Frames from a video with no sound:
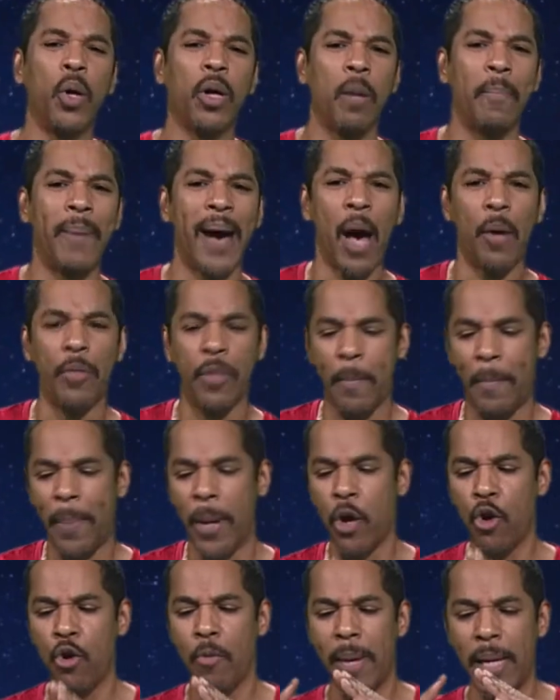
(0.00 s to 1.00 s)
about the
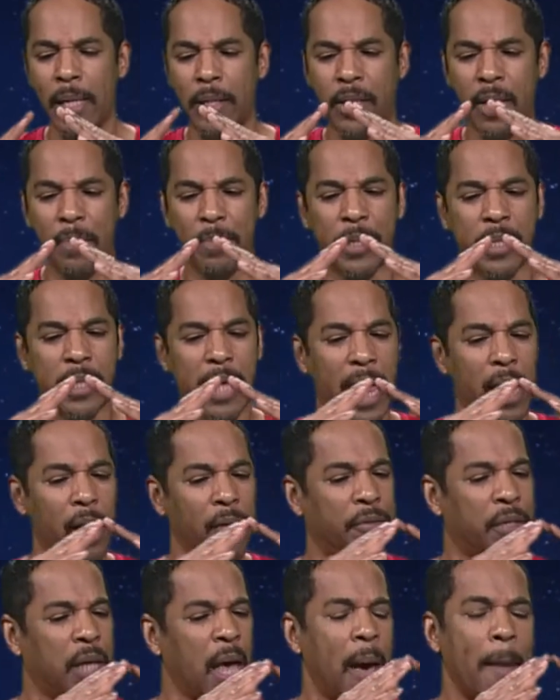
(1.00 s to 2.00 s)
pyramids
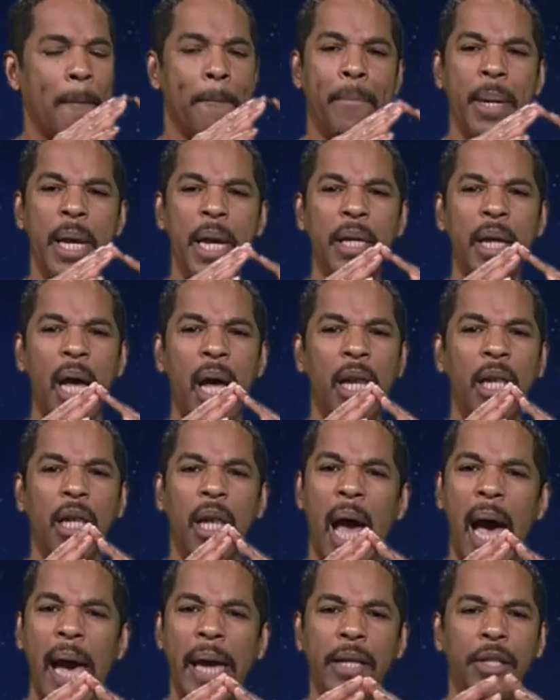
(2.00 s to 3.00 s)
themselves being
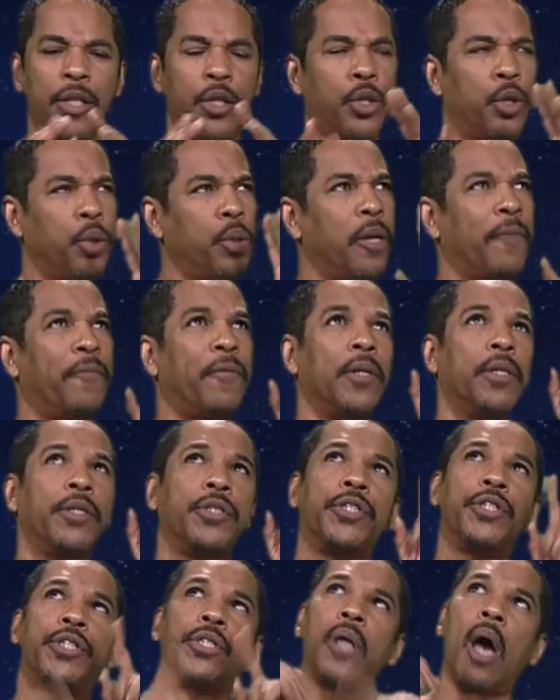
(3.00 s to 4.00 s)
aligned to different
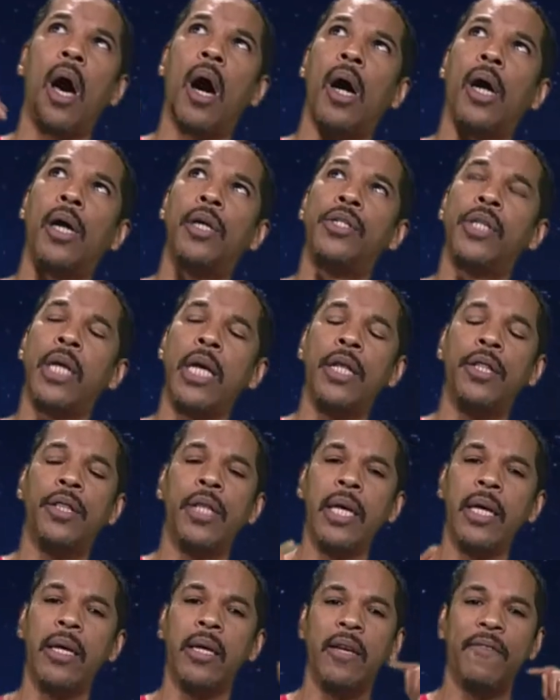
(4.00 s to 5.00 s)
stars in
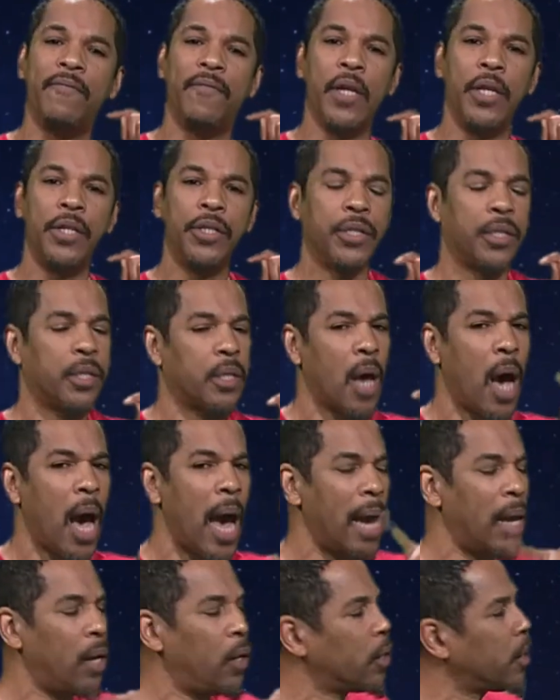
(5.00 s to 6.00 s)
the evening
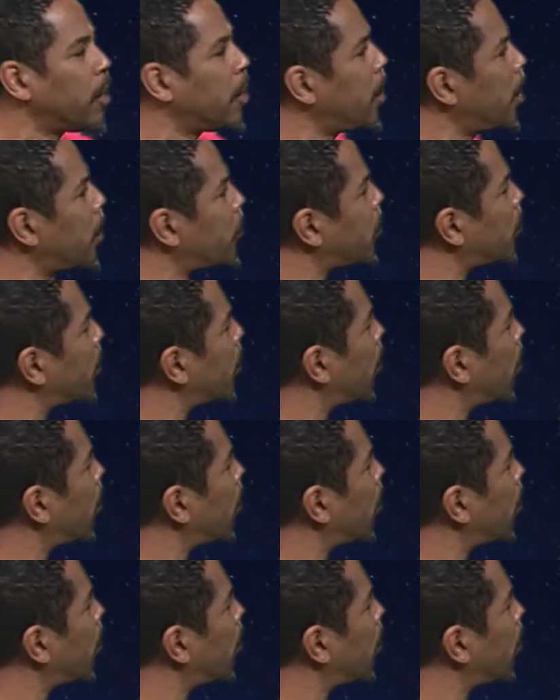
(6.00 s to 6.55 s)
sky. Look at this.